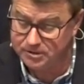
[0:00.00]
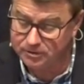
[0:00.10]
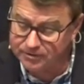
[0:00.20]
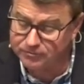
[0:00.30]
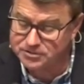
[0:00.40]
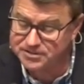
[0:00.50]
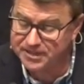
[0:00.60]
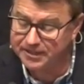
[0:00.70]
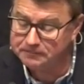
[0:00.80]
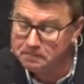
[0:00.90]
Look at verse
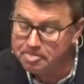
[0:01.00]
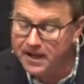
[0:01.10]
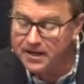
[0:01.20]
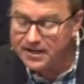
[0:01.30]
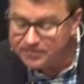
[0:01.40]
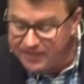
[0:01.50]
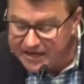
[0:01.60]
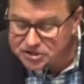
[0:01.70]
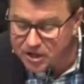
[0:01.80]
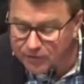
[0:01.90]
10.
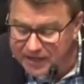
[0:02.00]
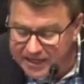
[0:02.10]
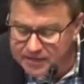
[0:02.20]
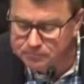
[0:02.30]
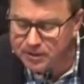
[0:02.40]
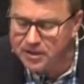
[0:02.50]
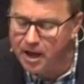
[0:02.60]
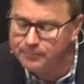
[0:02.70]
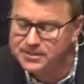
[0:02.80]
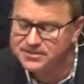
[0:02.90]
They shall eat but
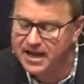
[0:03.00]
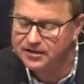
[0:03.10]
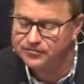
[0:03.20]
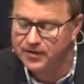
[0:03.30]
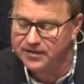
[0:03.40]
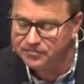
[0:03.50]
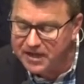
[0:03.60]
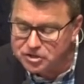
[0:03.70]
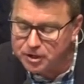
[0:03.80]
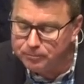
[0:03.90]
not be satisfied.
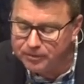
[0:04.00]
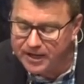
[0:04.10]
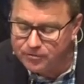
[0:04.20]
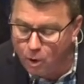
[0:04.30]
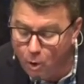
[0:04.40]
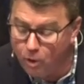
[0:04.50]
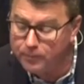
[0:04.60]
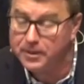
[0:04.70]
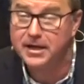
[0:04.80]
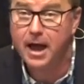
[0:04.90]
They shall play the
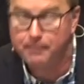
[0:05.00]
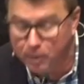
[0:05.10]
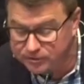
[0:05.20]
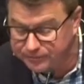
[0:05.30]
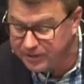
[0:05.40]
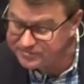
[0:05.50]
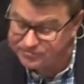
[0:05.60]
whore but not multiply.